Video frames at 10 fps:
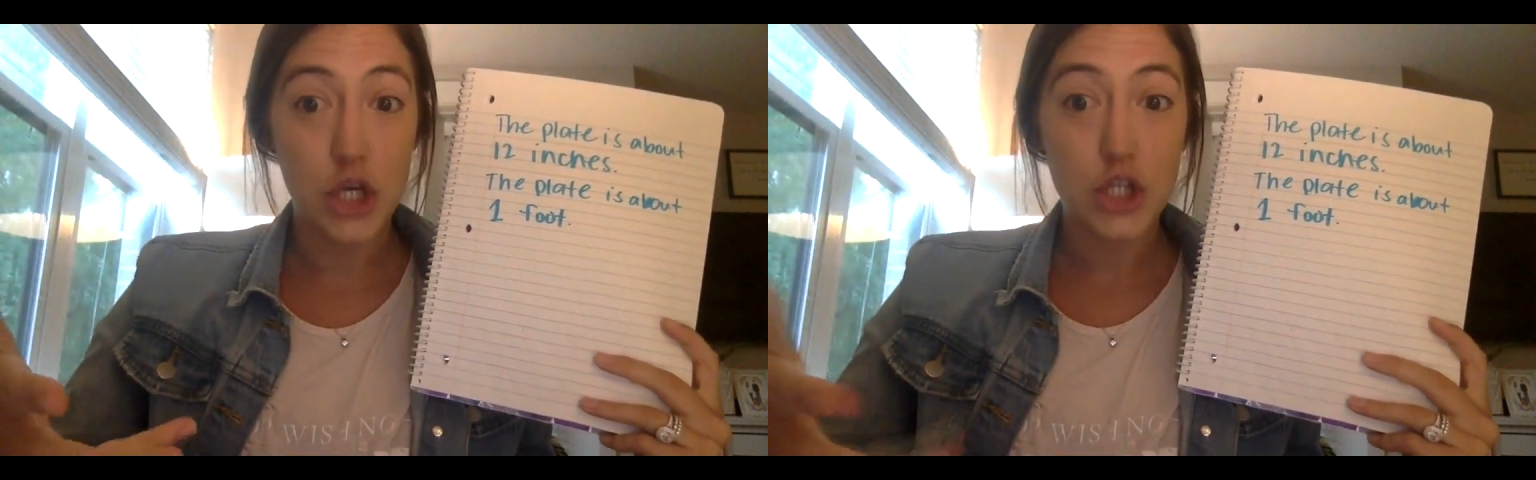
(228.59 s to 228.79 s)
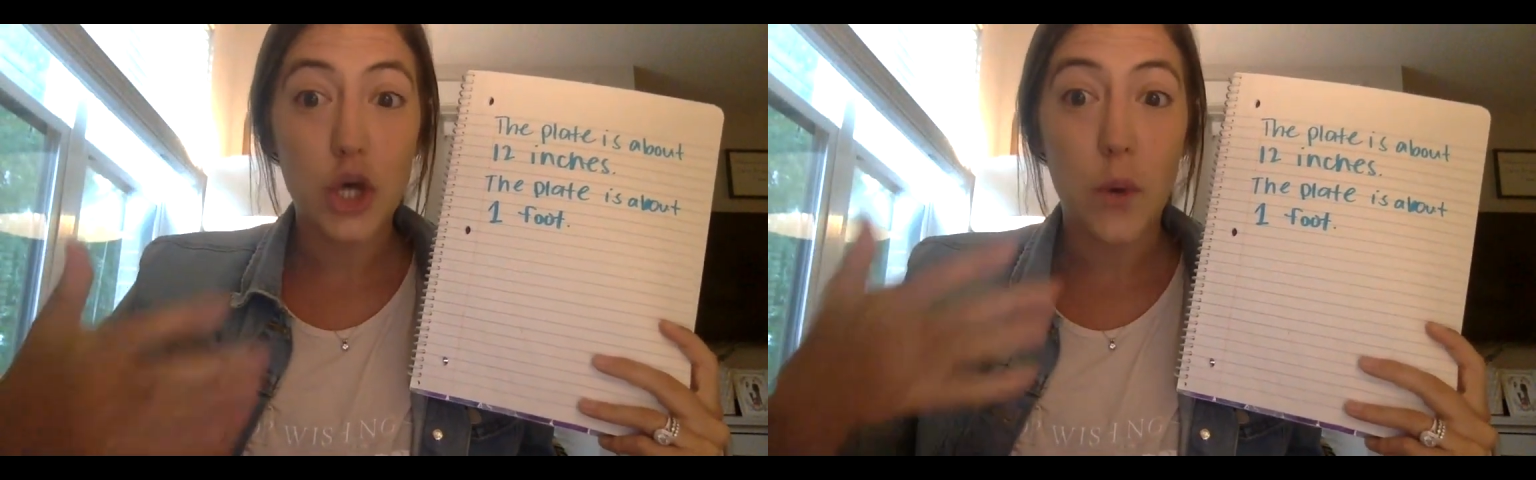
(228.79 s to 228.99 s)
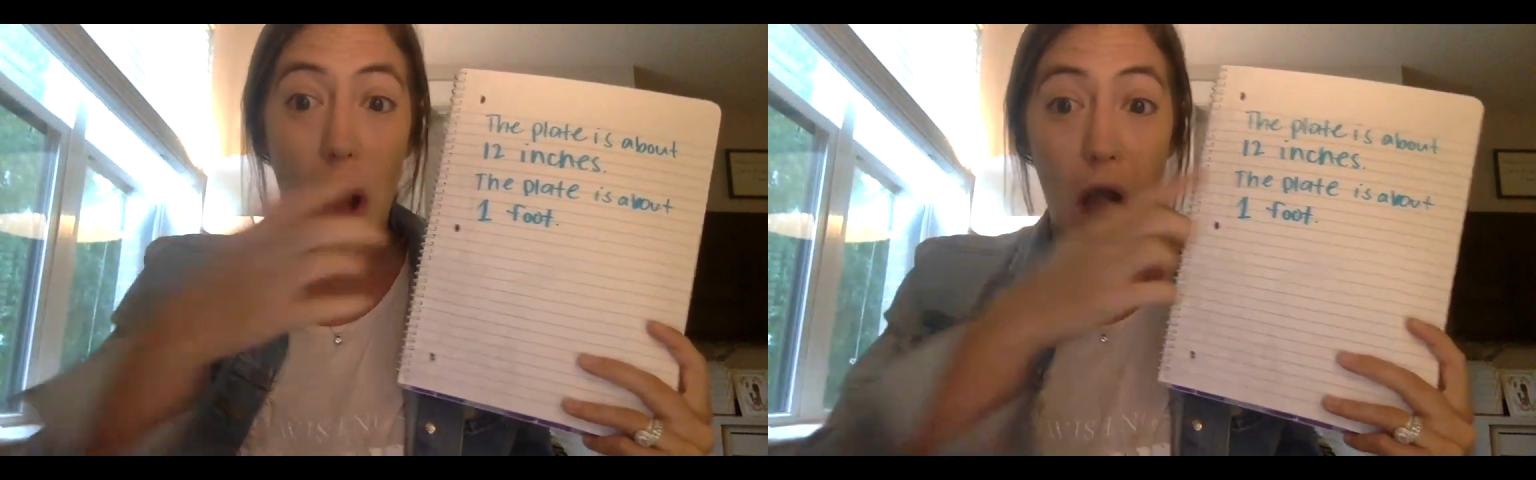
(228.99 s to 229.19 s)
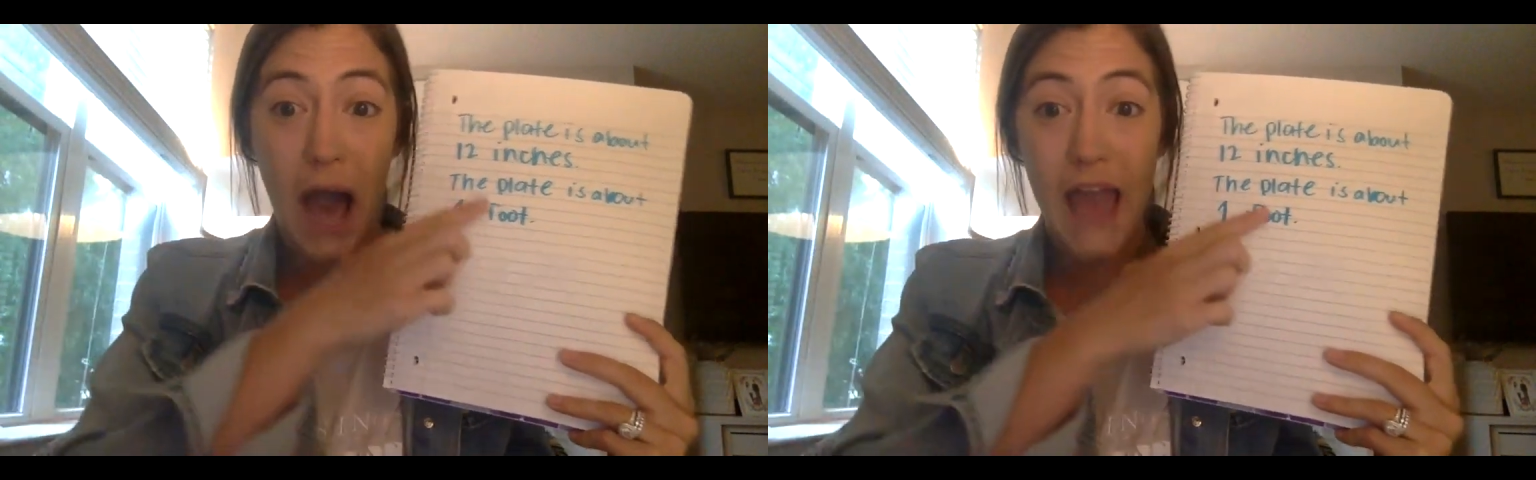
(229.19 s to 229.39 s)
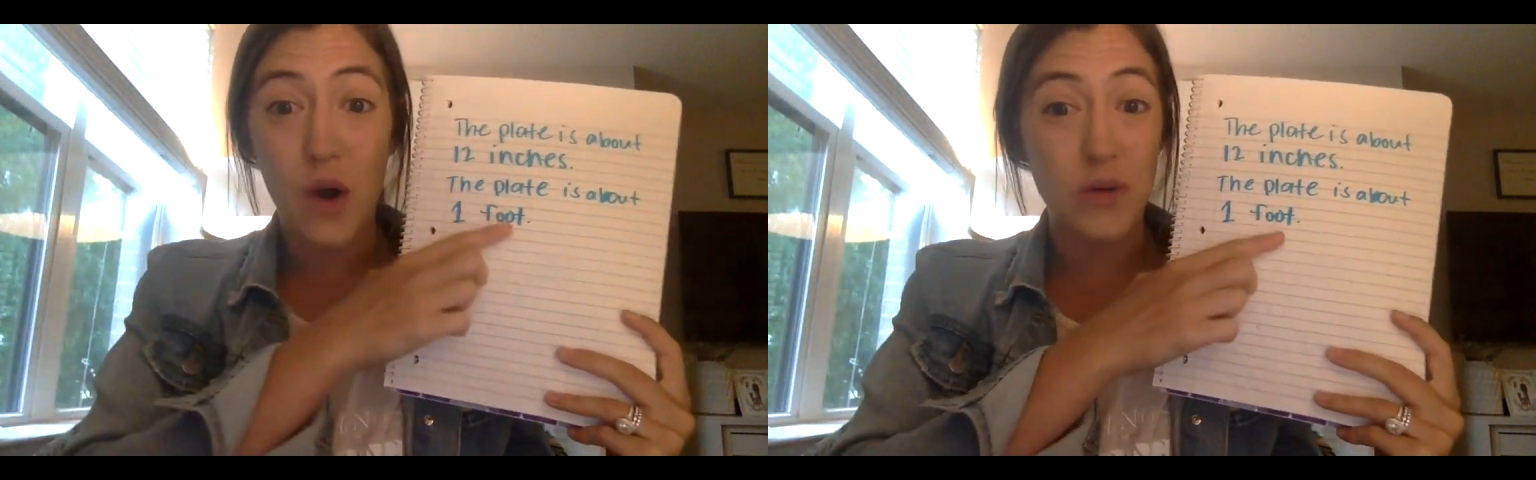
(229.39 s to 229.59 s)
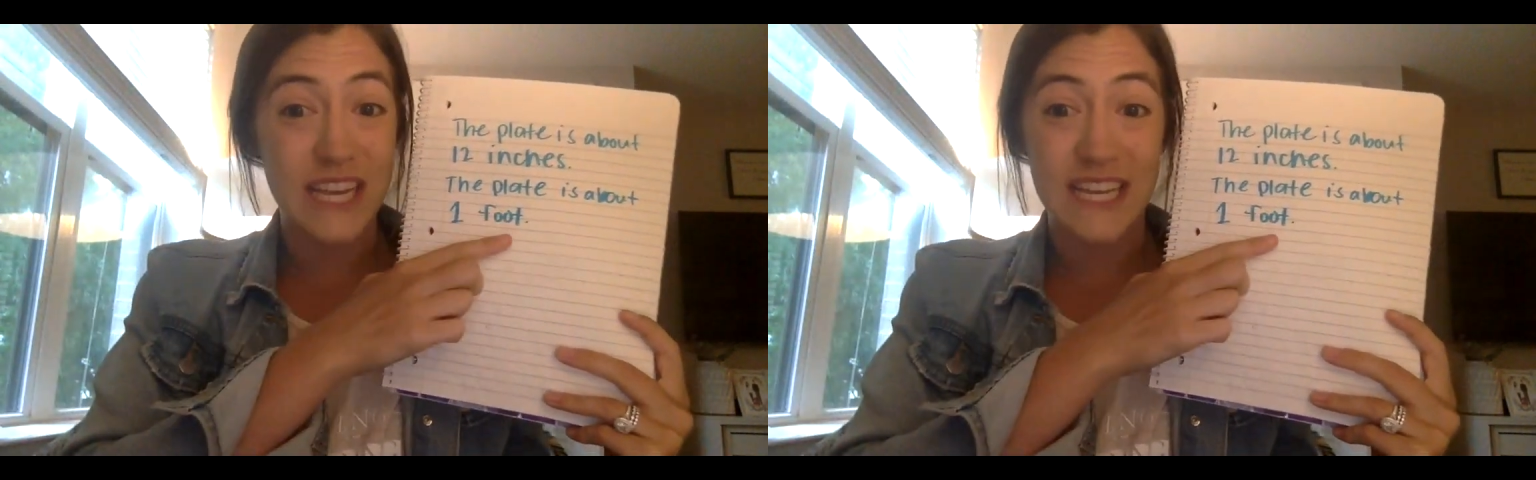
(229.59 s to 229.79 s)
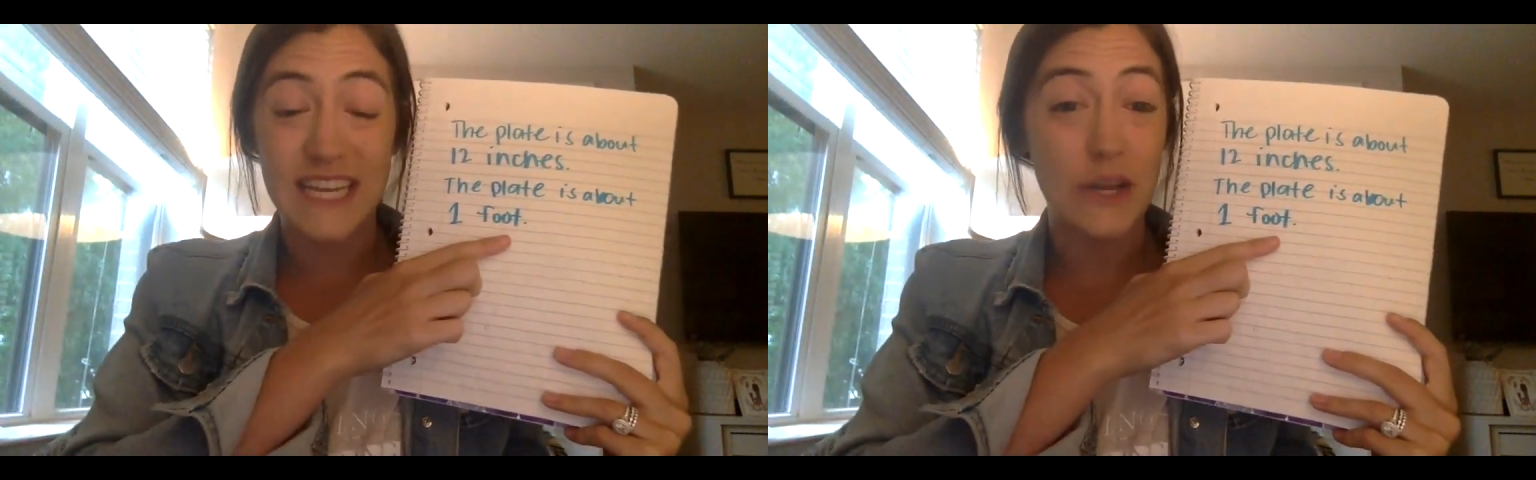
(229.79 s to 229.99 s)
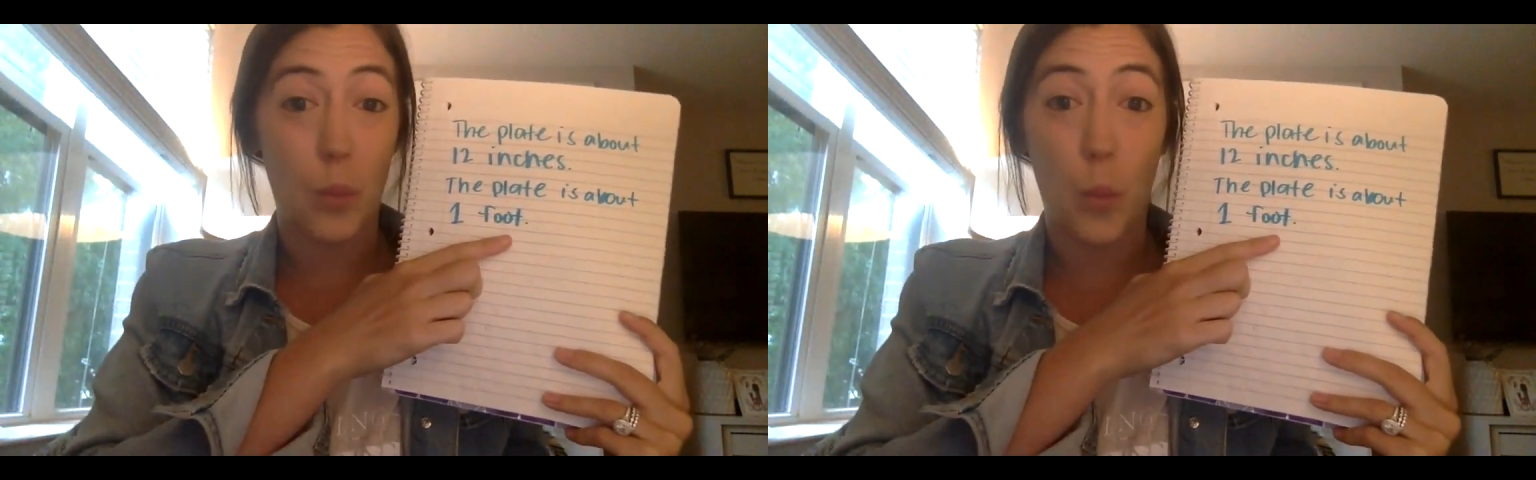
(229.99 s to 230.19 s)
So I only
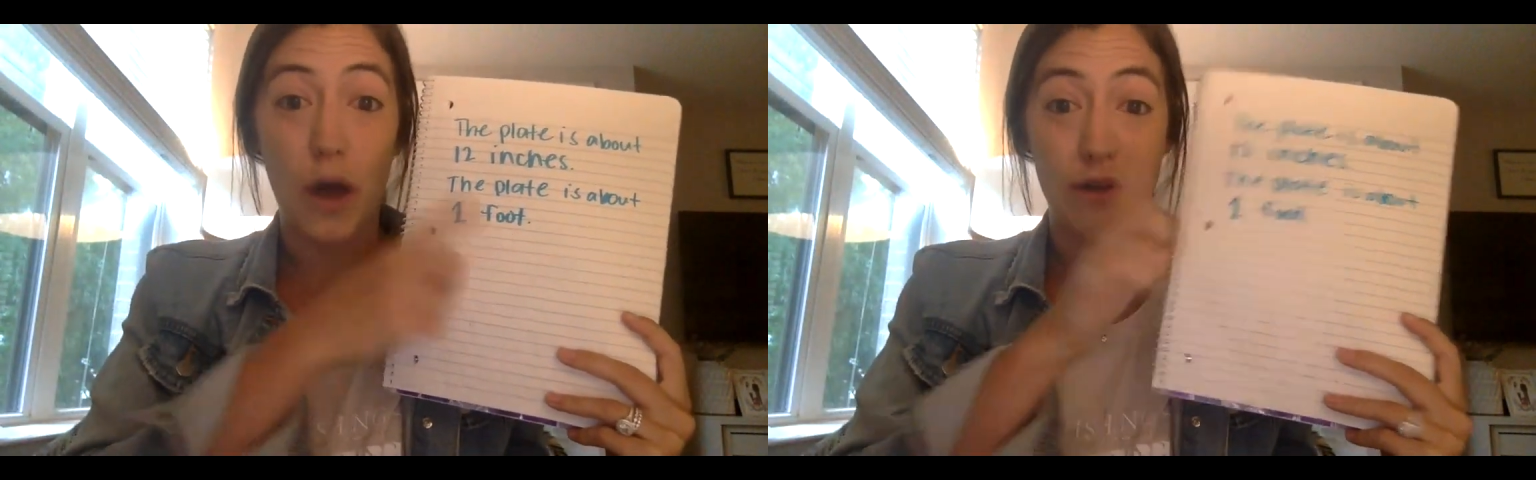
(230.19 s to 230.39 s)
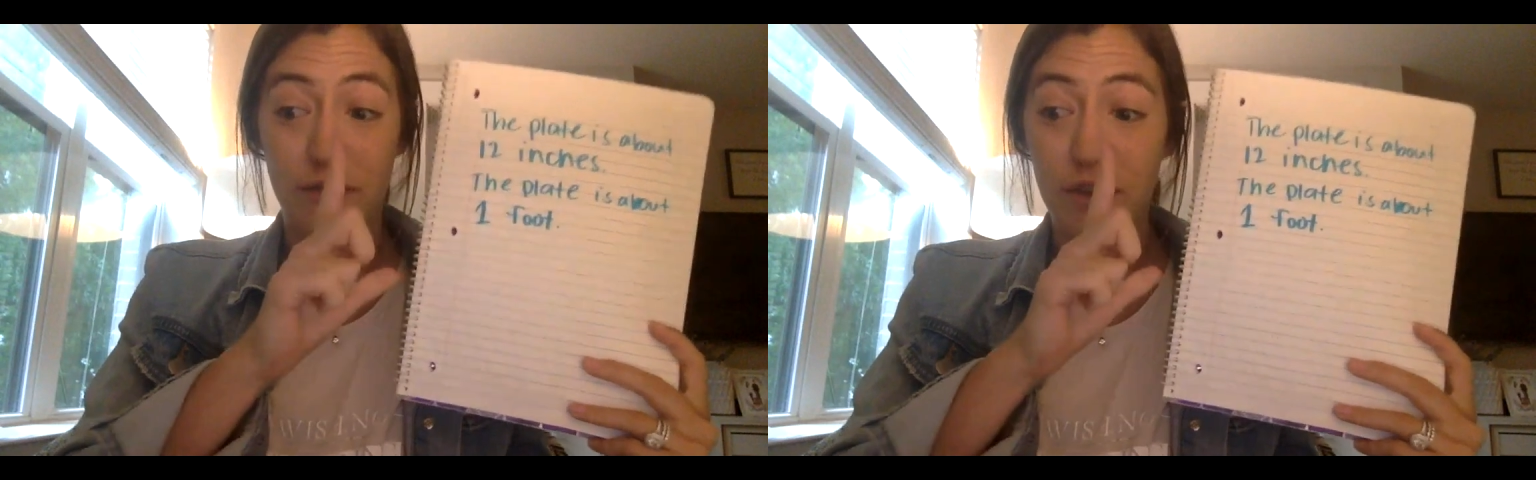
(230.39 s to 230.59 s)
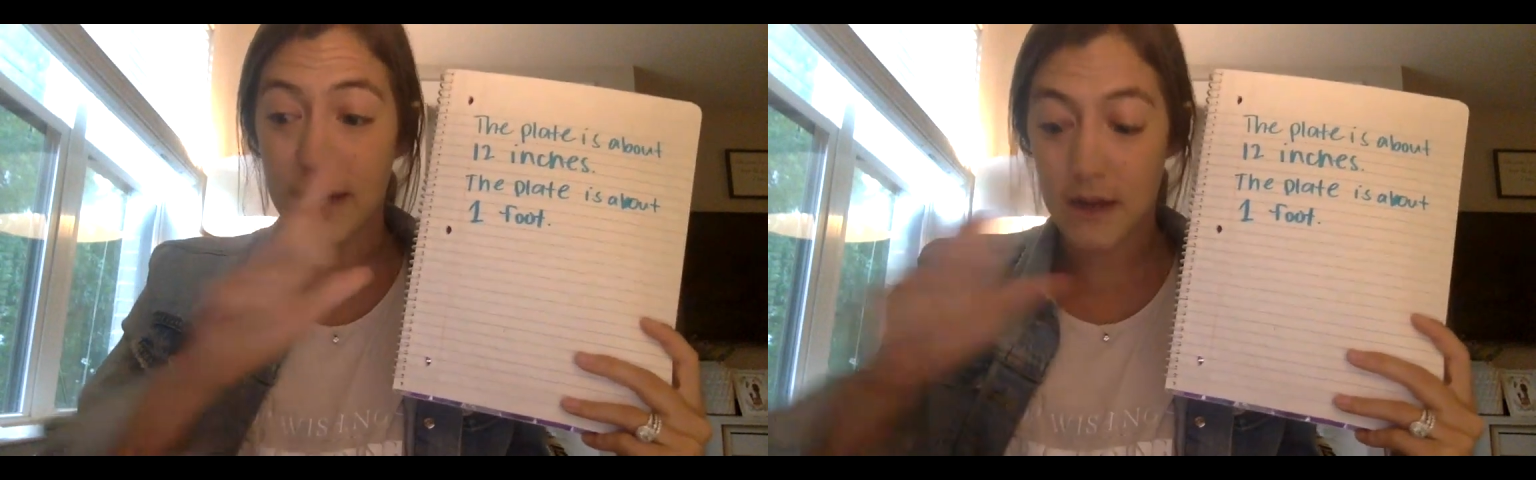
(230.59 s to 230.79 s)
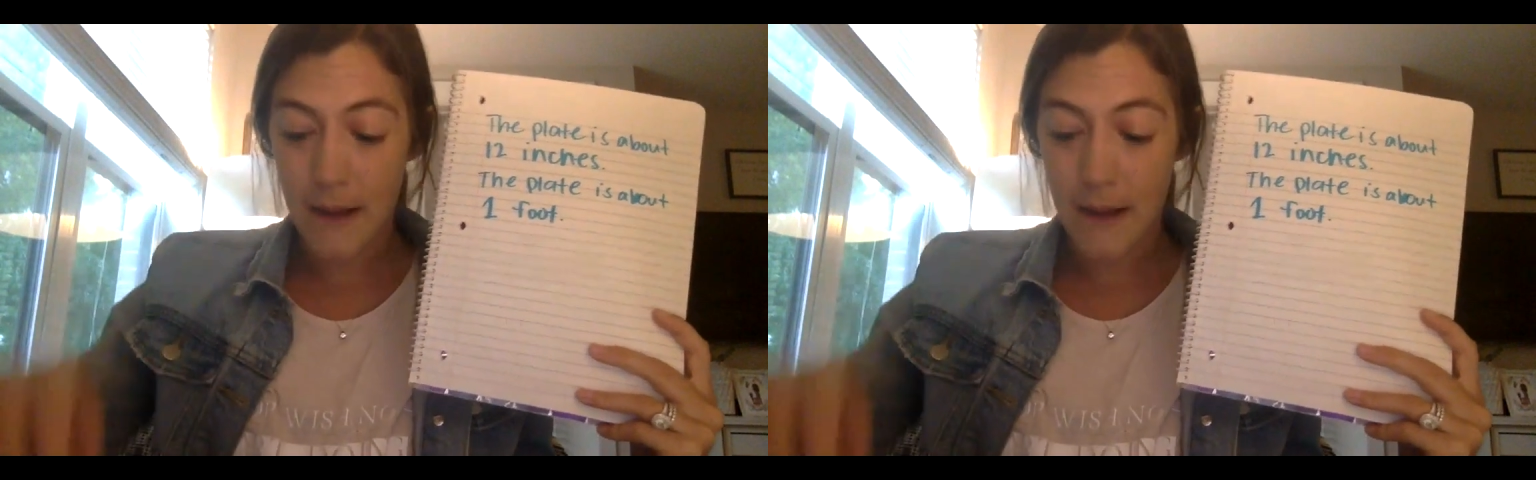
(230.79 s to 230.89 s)
needed 1 foot